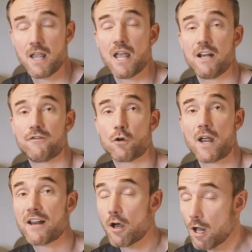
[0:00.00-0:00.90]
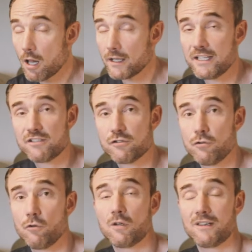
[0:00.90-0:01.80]
And if you're at all
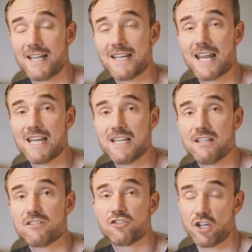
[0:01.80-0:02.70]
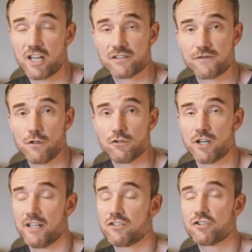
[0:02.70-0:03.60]
into late 80s jazz
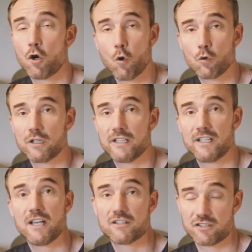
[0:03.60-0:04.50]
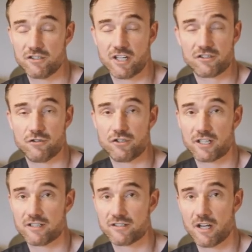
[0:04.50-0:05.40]
fusion, I totally suggest you
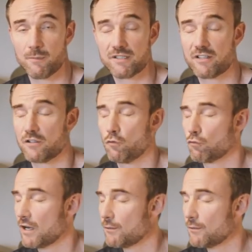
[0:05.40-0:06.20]
check this out because it's a great